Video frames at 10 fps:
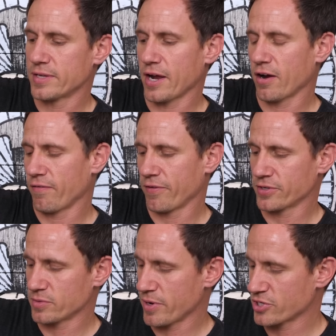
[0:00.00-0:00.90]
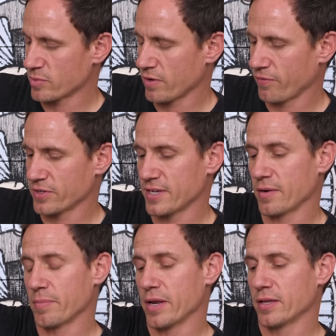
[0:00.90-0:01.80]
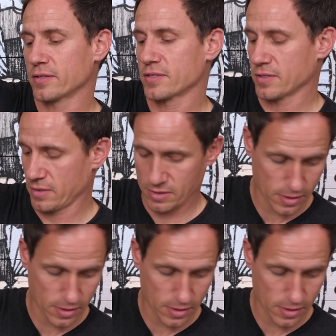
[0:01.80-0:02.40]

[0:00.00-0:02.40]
take our first measurement for 10 minutes,